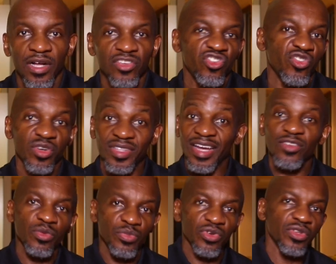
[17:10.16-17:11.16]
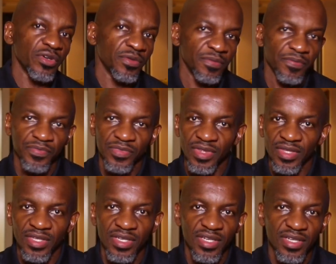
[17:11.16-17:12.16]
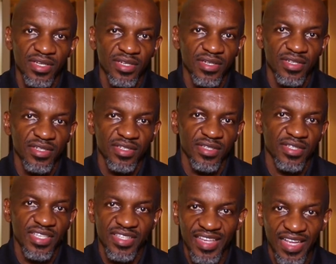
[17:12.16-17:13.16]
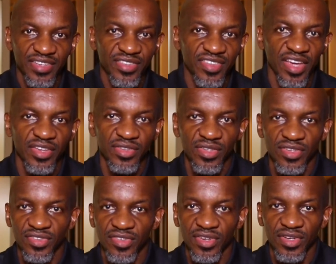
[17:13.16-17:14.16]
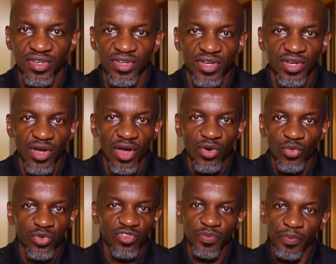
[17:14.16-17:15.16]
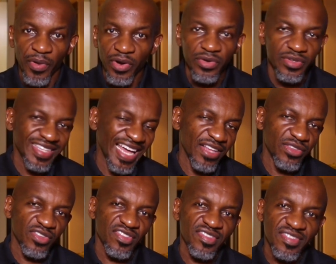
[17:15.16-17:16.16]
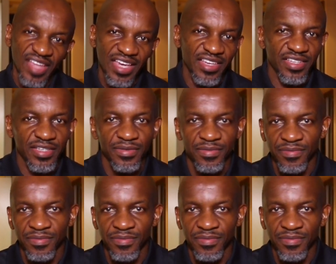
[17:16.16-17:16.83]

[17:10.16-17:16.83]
Giordano Bruno, the Italian scientist, was burned at the stake